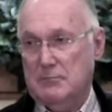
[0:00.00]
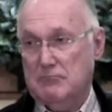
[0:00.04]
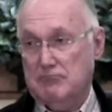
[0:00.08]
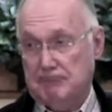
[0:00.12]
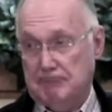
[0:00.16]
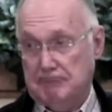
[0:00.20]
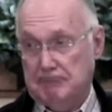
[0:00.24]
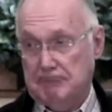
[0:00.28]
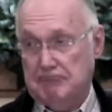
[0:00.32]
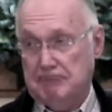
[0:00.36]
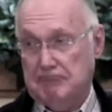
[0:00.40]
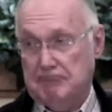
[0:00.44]

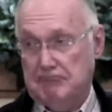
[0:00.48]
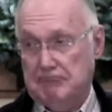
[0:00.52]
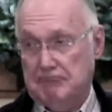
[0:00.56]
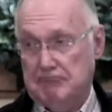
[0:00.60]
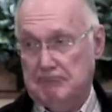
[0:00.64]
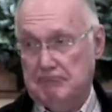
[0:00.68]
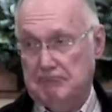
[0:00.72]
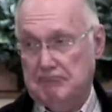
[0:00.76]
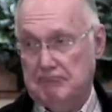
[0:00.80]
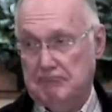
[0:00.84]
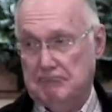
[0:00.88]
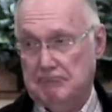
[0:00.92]

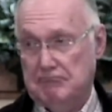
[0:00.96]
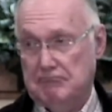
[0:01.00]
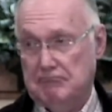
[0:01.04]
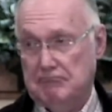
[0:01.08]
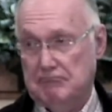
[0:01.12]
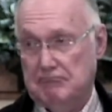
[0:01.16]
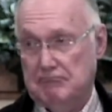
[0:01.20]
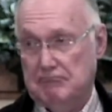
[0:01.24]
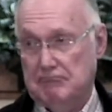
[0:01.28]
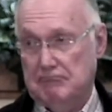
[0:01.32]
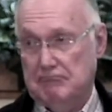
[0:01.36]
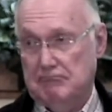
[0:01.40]

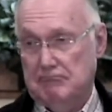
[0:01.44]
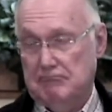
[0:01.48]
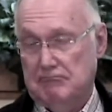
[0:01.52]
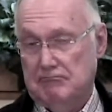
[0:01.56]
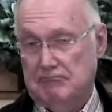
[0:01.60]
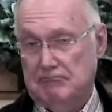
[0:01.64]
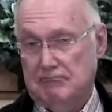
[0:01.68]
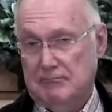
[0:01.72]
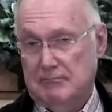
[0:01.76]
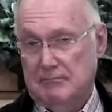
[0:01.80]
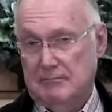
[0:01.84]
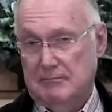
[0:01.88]

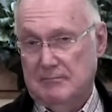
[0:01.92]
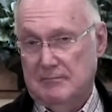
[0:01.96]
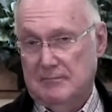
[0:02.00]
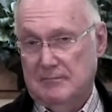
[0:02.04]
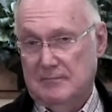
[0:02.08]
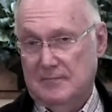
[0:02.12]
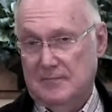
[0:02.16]
Nobody speaks.